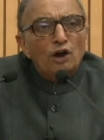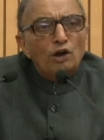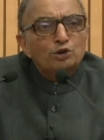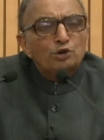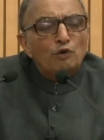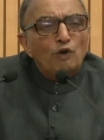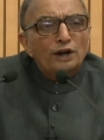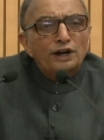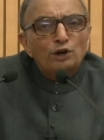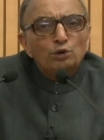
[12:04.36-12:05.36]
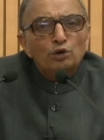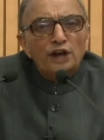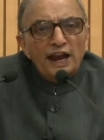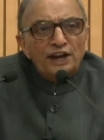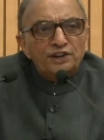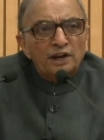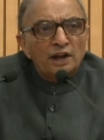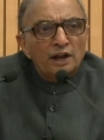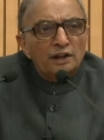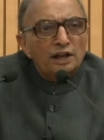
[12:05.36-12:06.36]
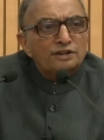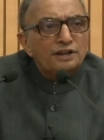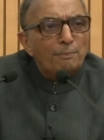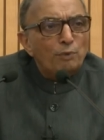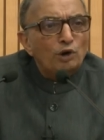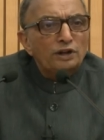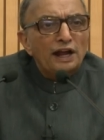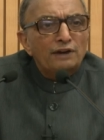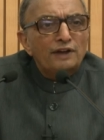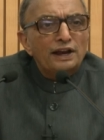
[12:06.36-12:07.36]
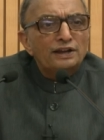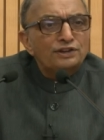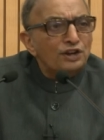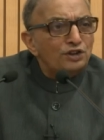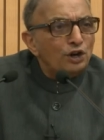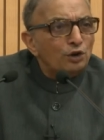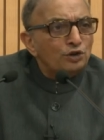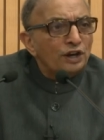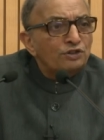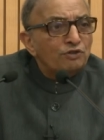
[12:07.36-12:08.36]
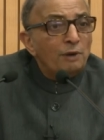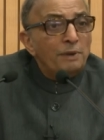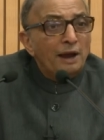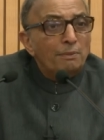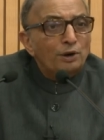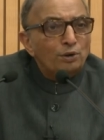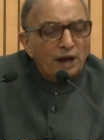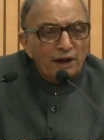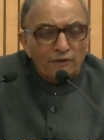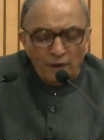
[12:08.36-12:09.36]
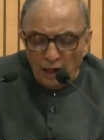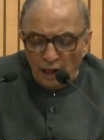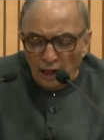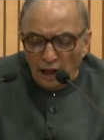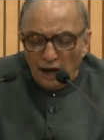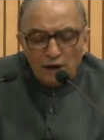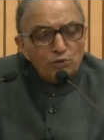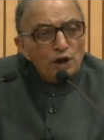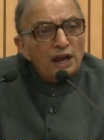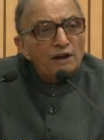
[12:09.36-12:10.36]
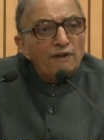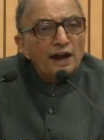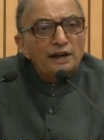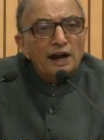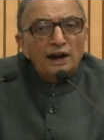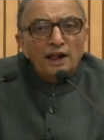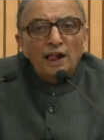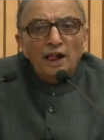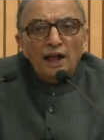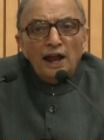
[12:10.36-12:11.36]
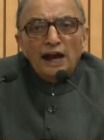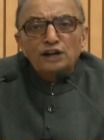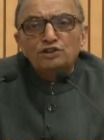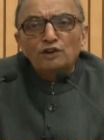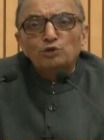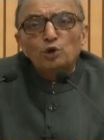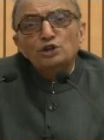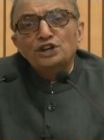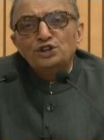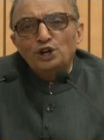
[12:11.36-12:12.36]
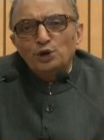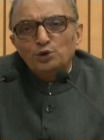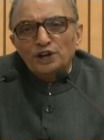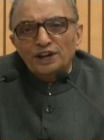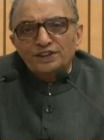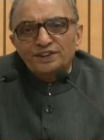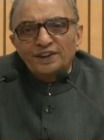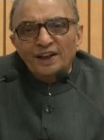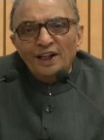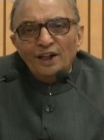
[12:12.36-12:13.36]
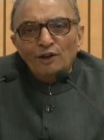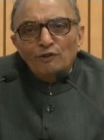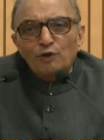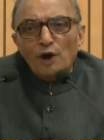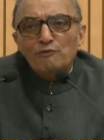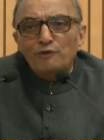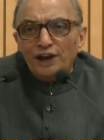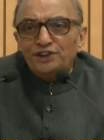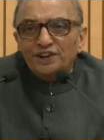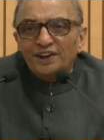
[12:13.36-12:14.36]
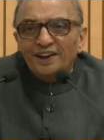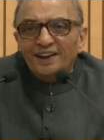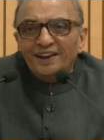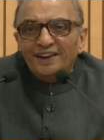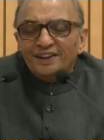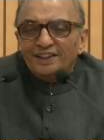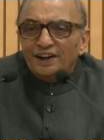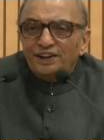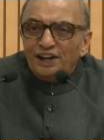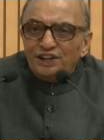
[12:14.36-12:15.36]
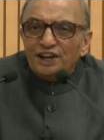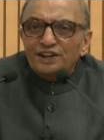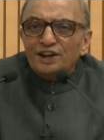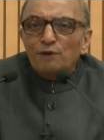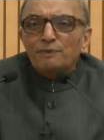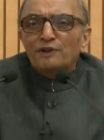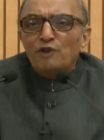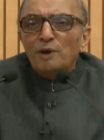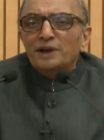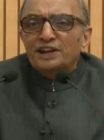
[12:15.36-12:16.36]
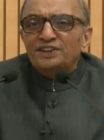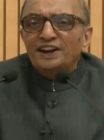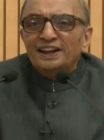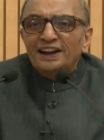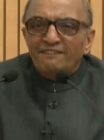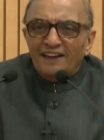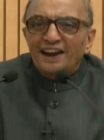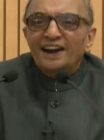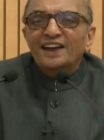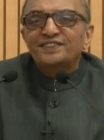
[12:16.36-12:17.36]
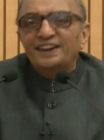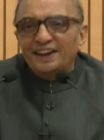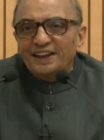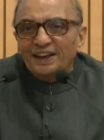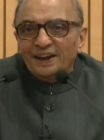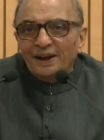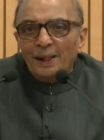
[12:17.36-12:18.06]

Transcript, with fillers: also wanted to gauge the support that various institutions will be able to give. And we invited heads of those institutions from which the teachers have performed exceedingly well and are sitting here.